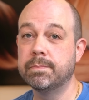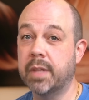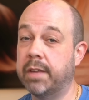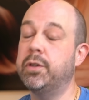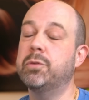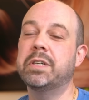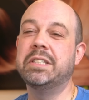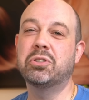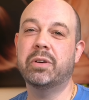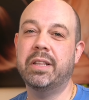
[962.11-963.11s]
If you
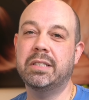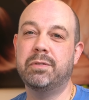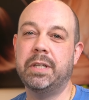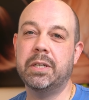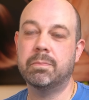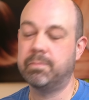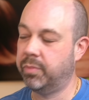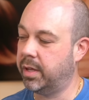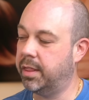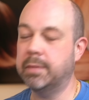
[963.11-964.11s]
enjoyed this video,
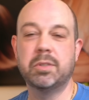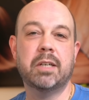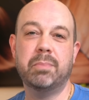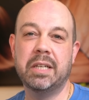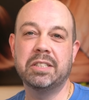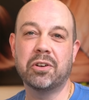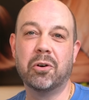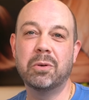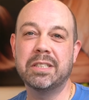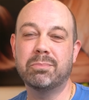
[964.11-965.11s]
a thumbs up is
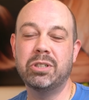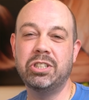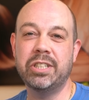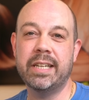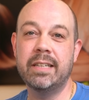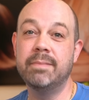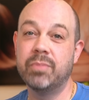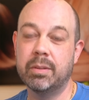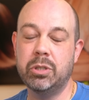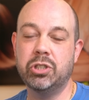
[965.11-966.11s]
always appreciated.
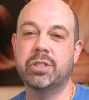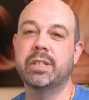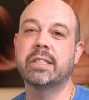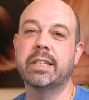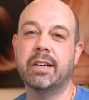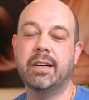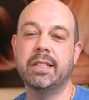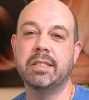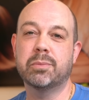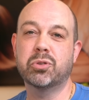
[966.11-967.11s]
Be sure to click on
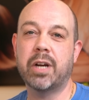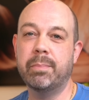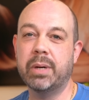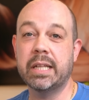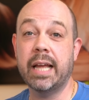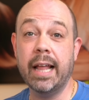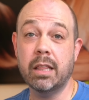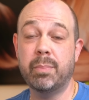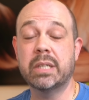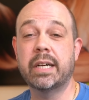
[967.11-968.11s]
the subscribe button and
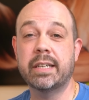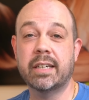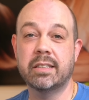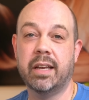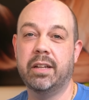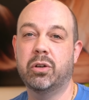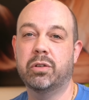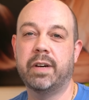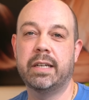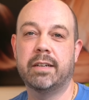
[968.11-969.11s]
the bell icon to get
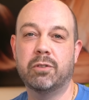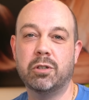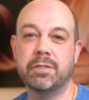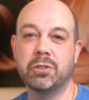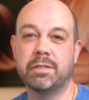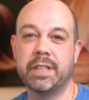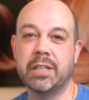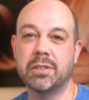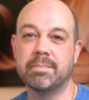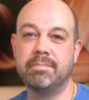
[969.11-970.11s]
notified of all future
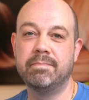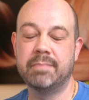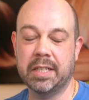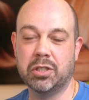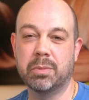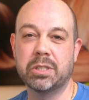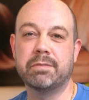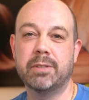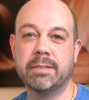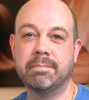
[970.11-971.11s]
videos. Thanks so much,
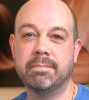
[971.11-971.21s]
everyone.